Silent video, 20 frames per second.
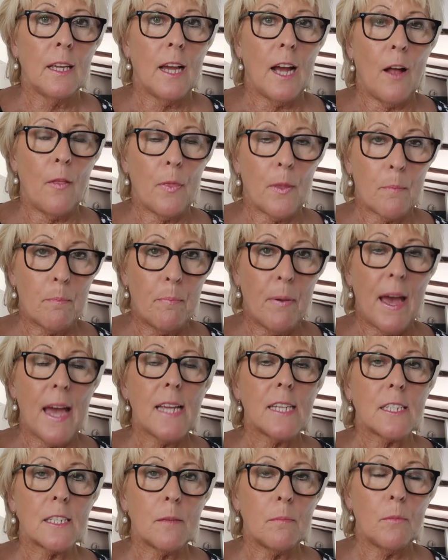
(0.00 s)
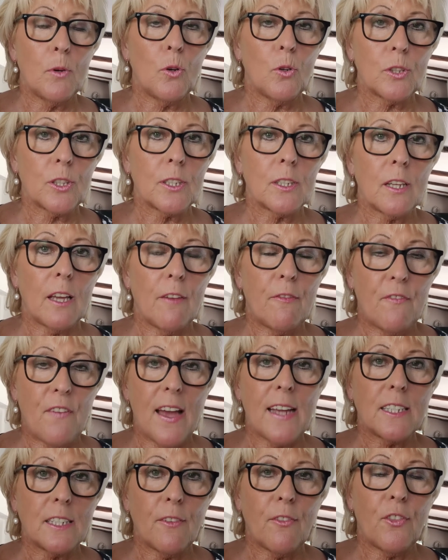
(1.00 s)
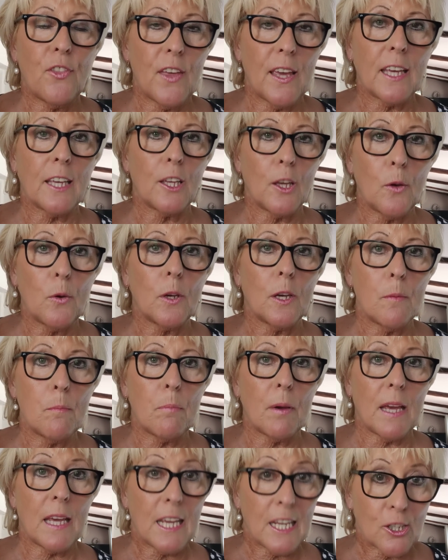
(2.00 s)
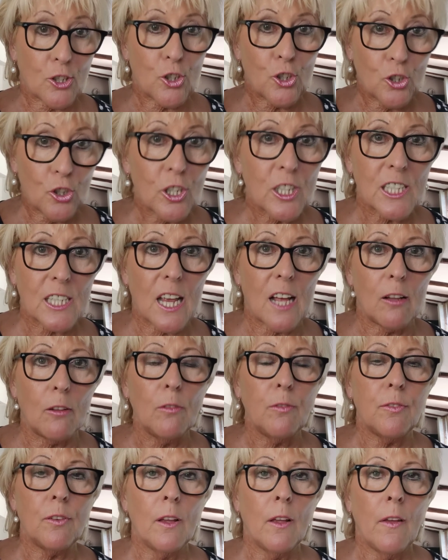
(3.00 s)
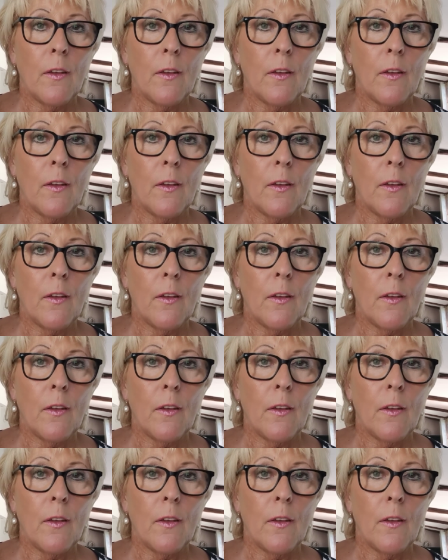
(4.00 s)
And the best and most effective thing you can be is yourself.